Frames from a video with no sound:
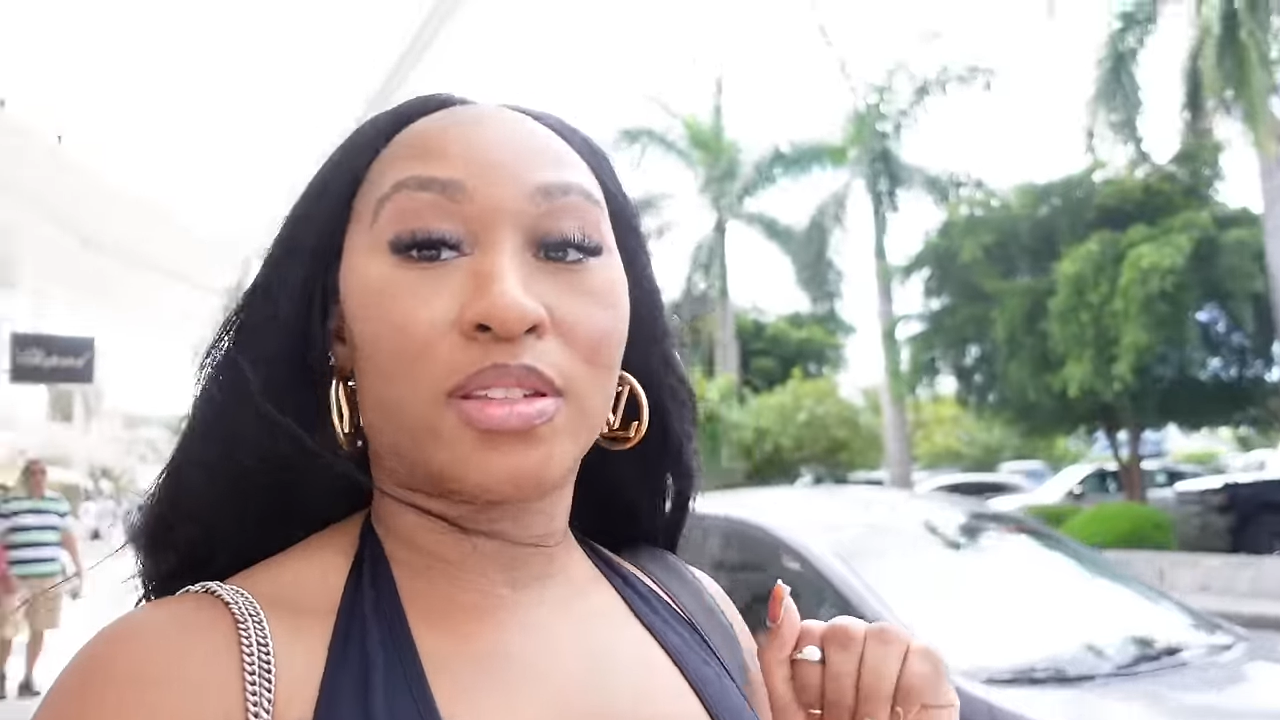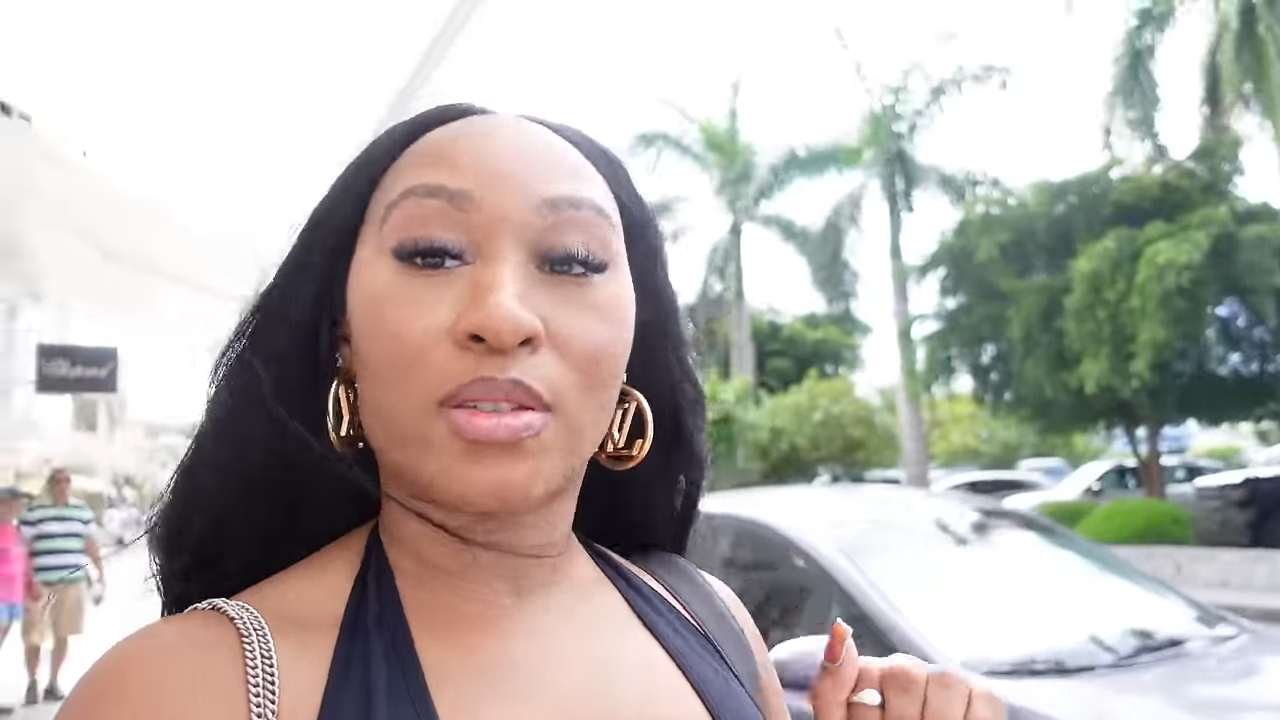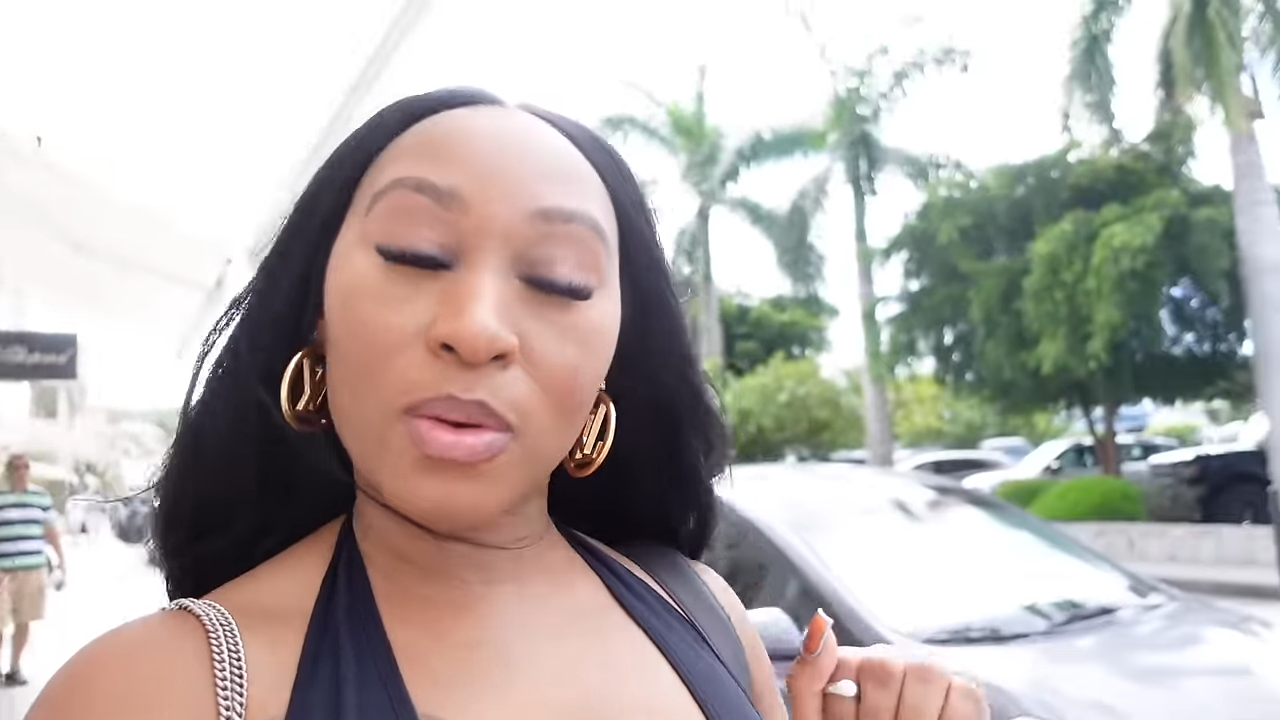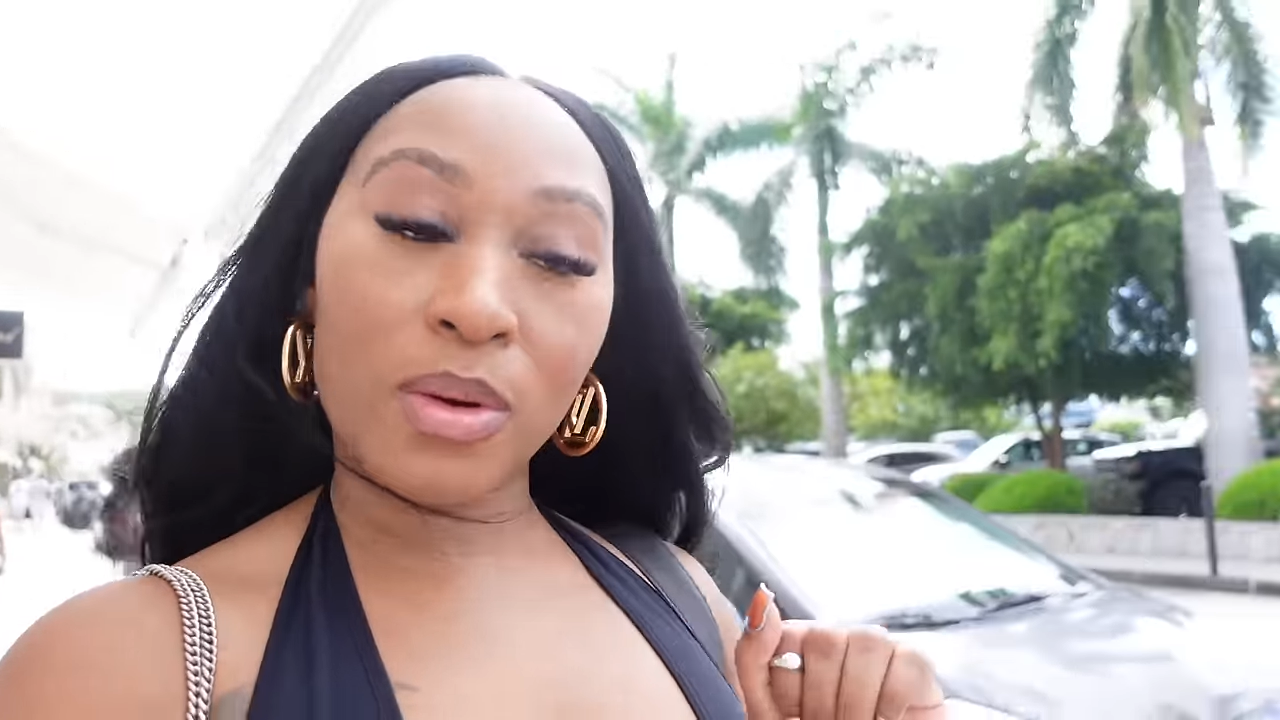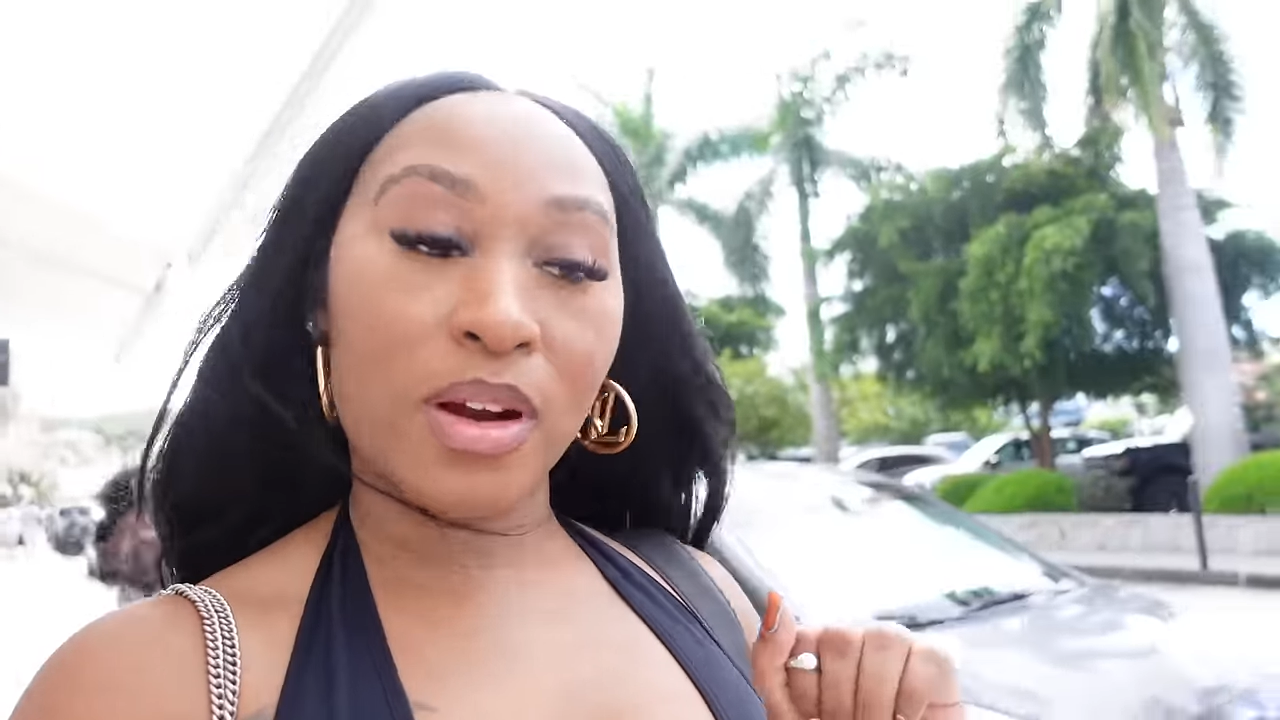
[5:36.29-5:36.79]

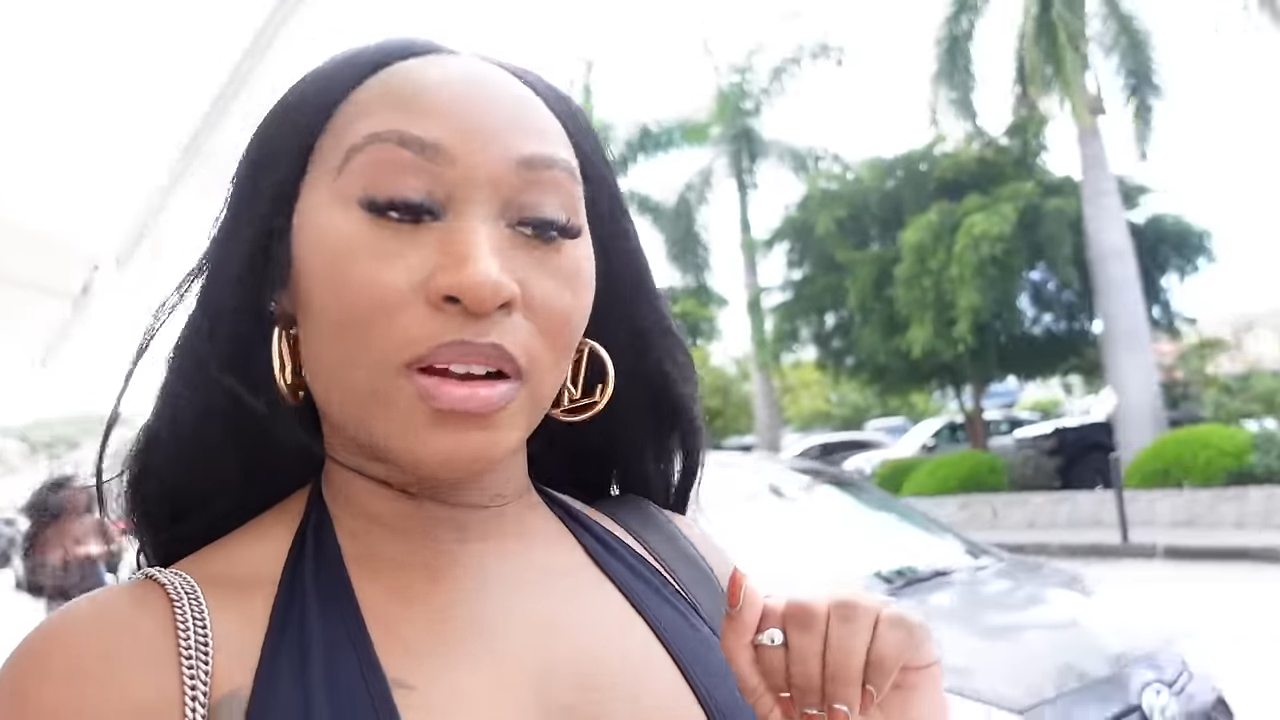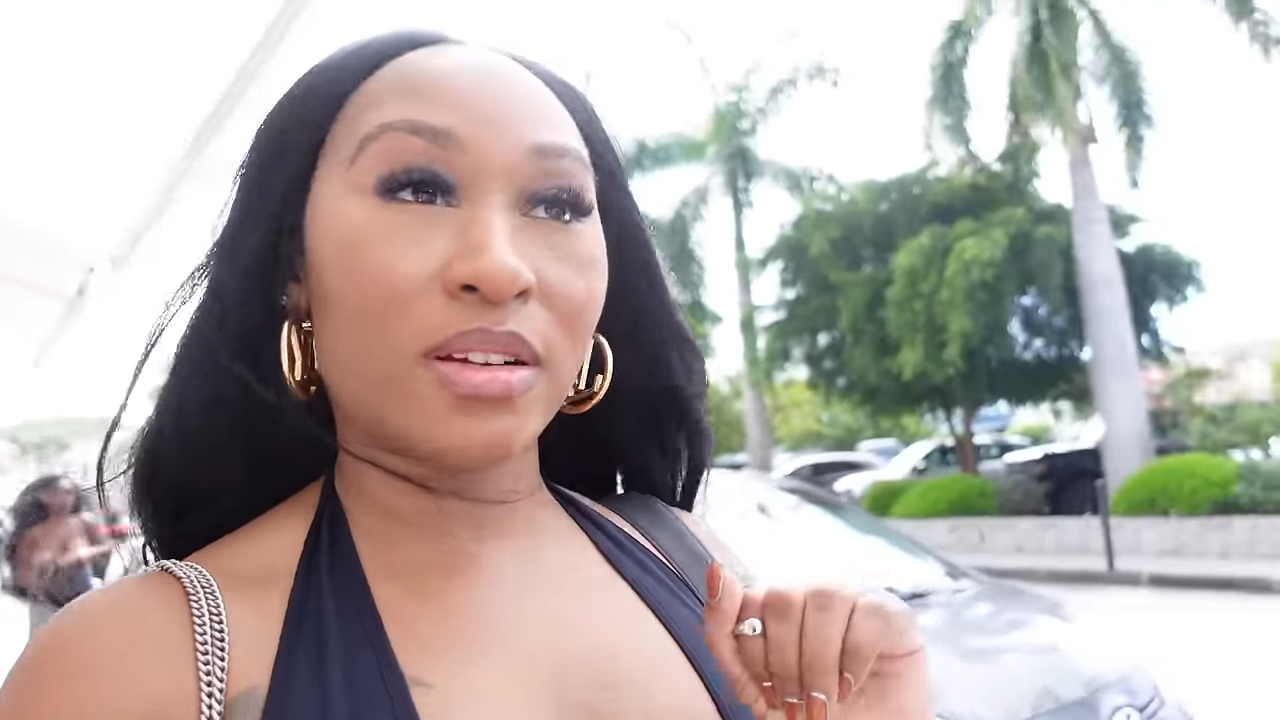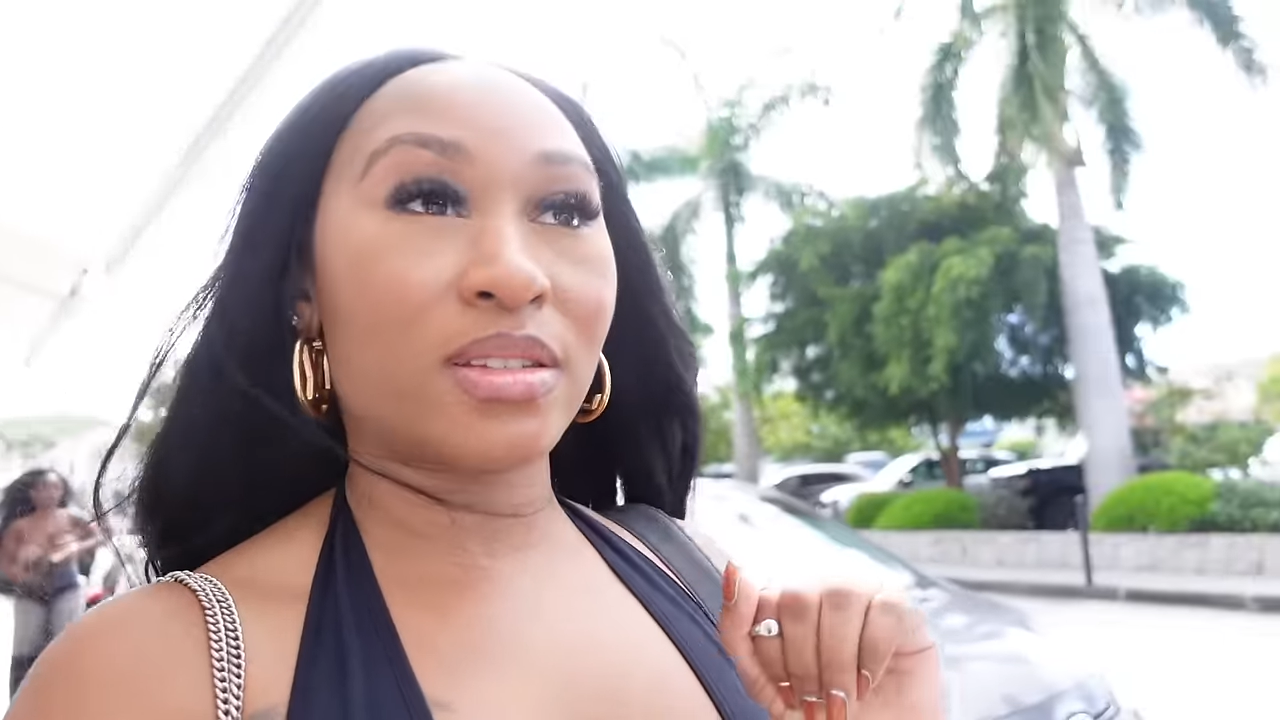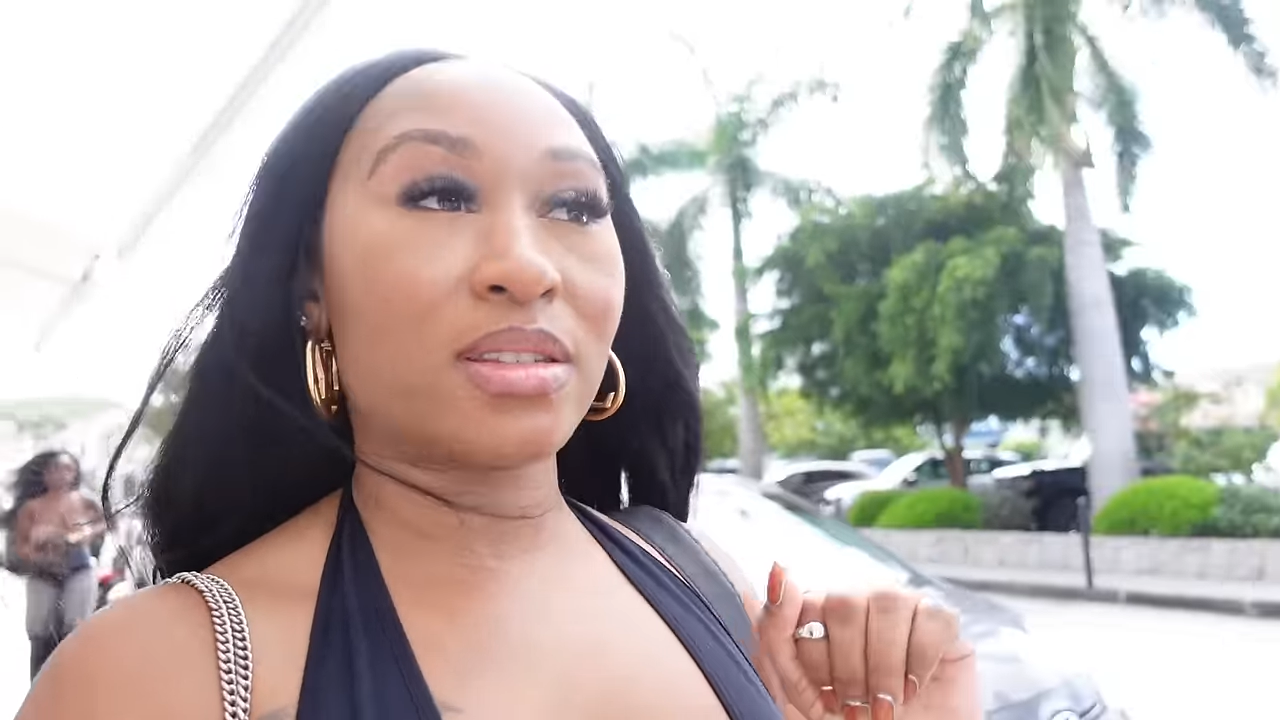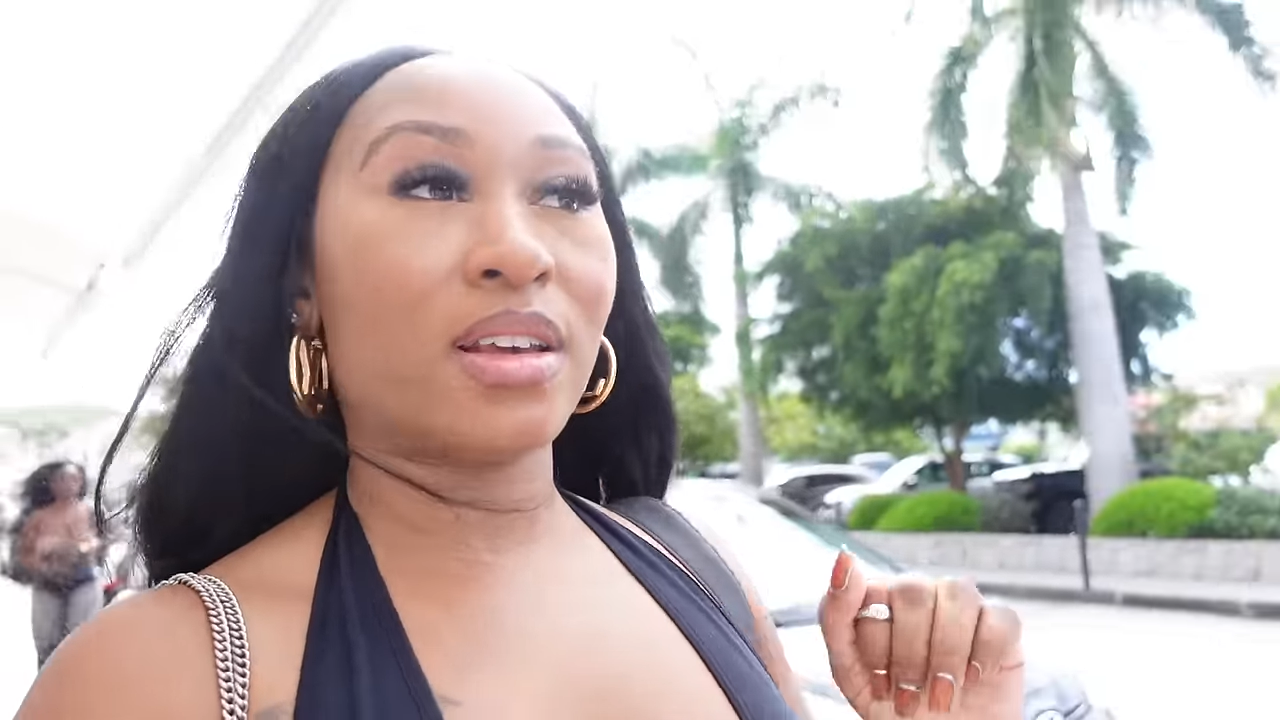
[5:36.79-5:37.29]

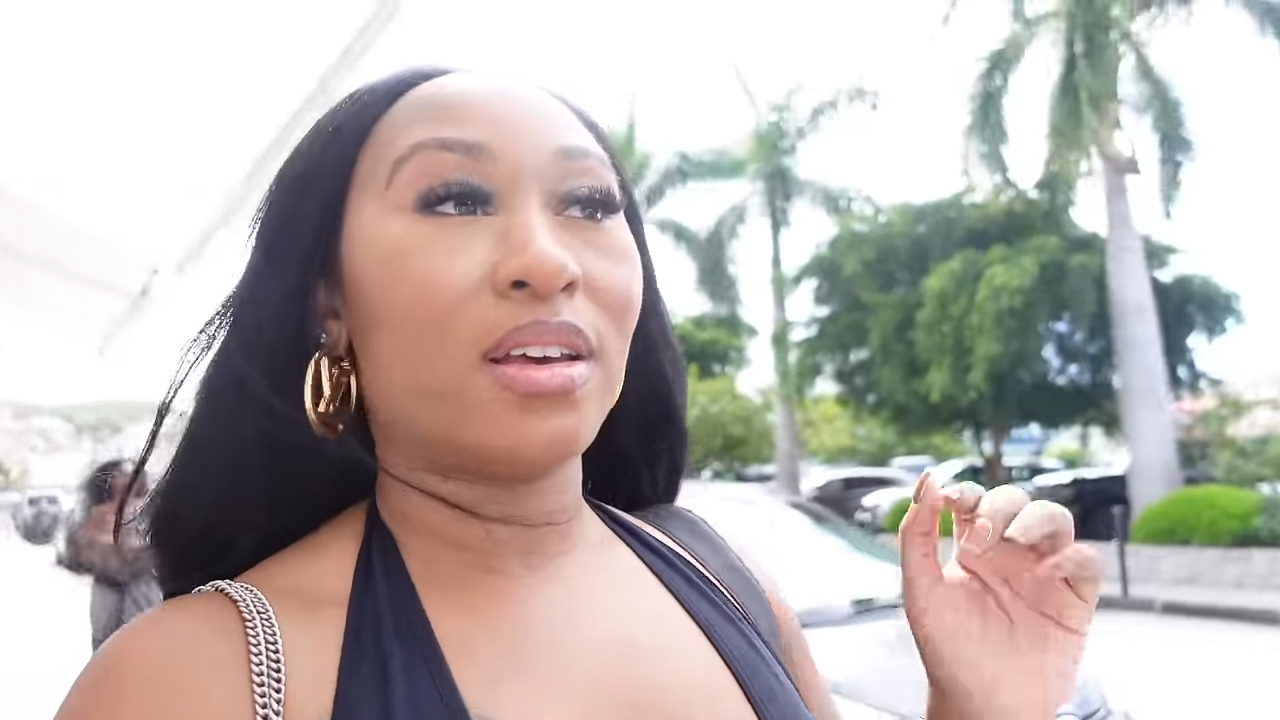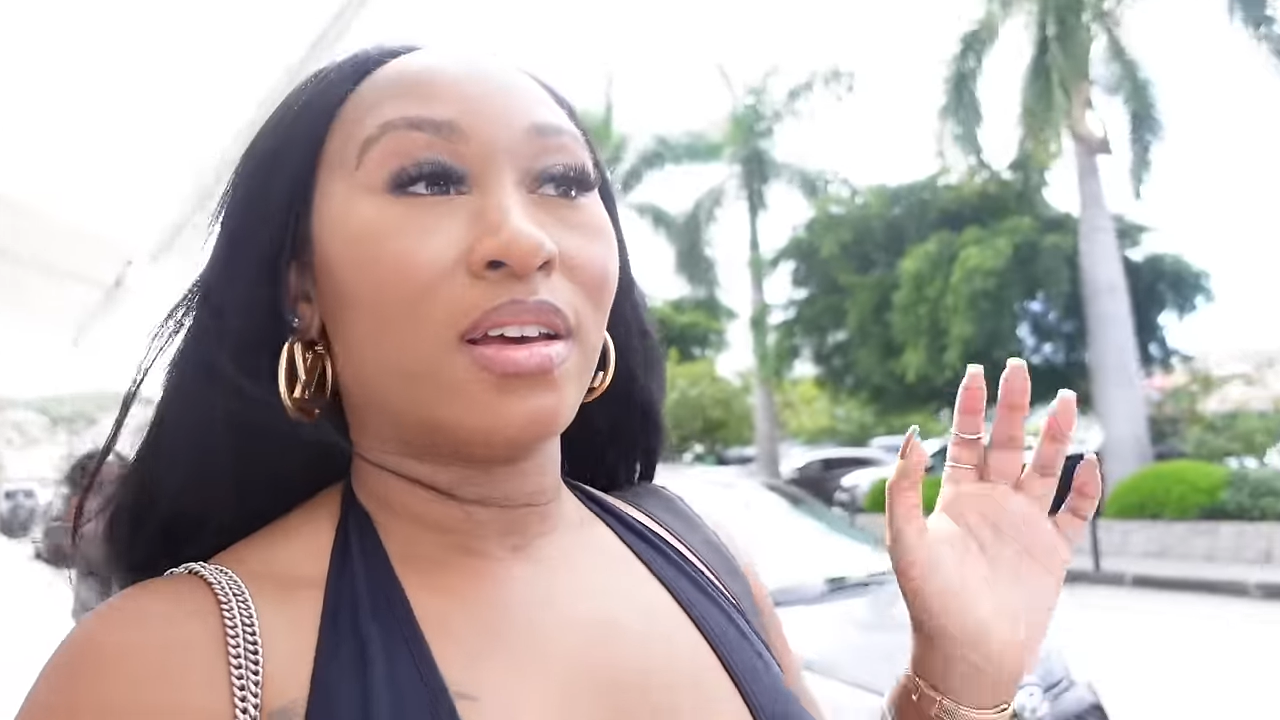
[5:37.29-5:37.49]
stores.